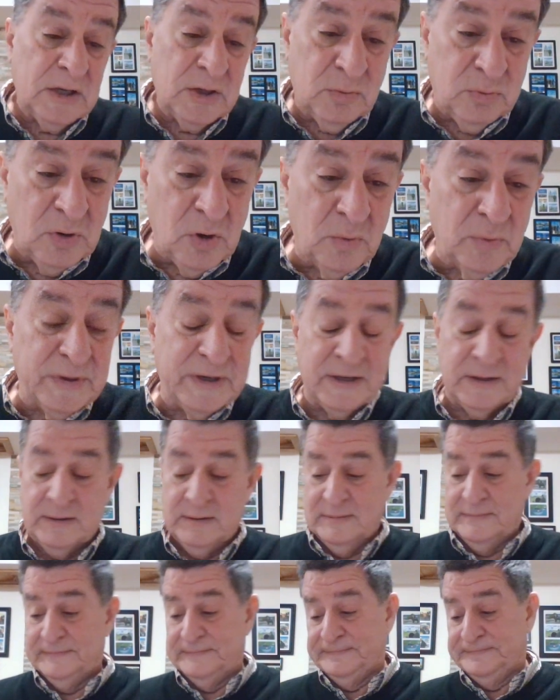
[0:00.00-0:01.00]

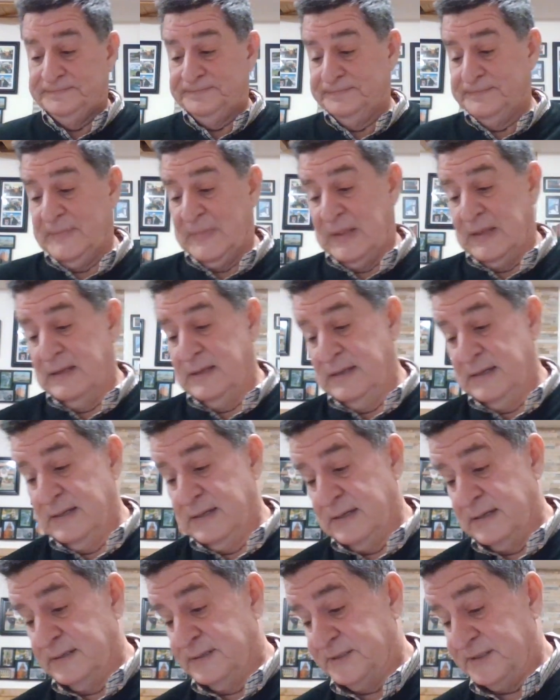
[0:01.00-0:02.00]
quoting
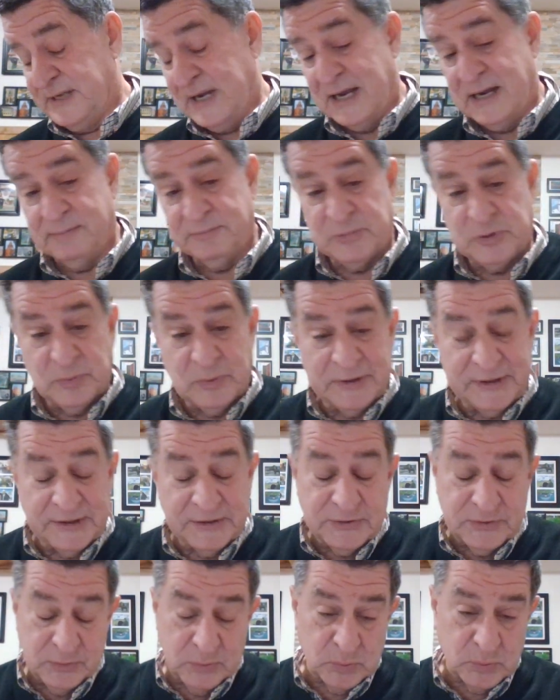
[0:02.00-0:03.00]
Psalm
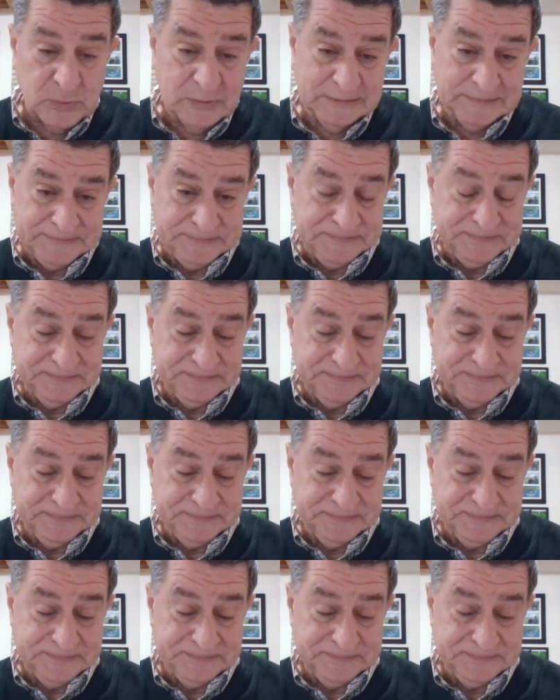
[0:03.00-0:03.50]
22.